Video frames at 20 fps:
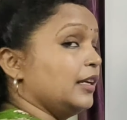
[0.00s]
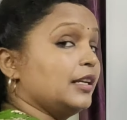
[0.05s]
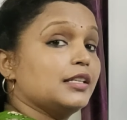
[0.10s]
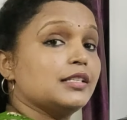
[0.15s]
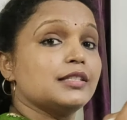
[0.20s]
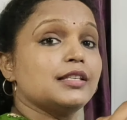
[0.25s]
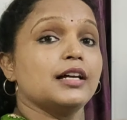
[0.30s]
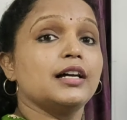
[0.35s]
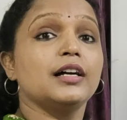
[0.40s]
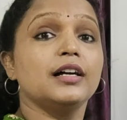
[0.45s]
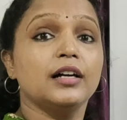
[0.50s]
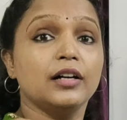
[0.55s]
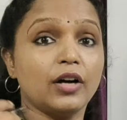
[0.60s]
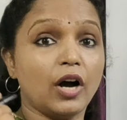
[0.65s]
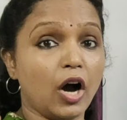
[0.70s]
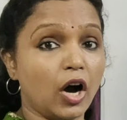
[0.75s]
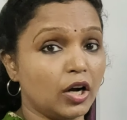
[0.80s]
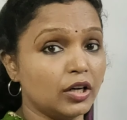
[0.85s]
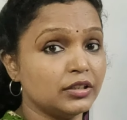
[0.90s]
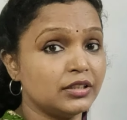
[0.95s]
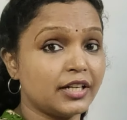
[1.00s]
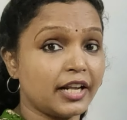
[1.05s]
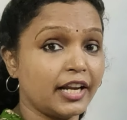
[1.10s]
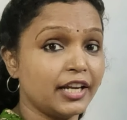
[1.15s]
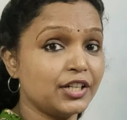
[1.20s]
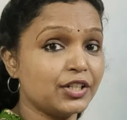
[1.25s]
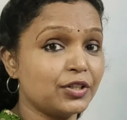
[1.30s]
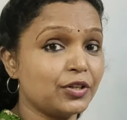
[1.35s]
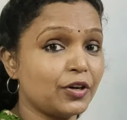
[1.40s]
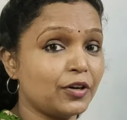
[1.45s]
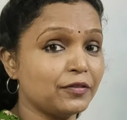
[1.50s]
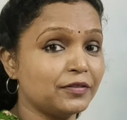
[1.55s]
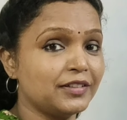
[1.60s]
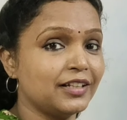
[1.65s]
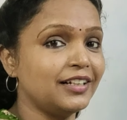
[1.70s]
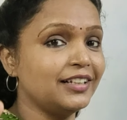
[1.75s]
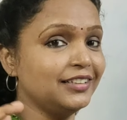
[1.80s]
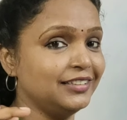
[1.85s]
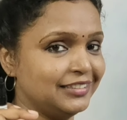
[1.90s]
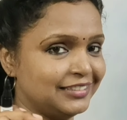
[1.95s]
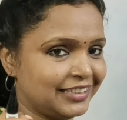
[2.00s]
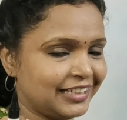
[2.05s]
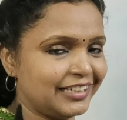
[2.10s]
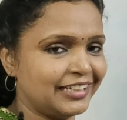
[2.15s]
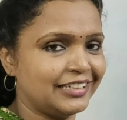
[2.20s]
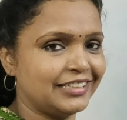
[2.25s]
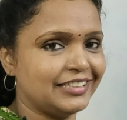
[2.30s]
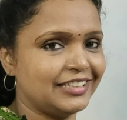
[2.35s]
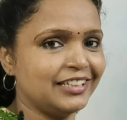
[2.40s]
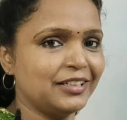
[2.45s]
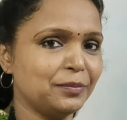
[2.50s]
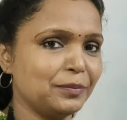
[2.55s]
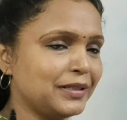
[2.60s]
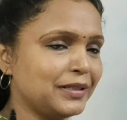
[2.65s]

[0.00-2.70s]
it is the alteration of the genetic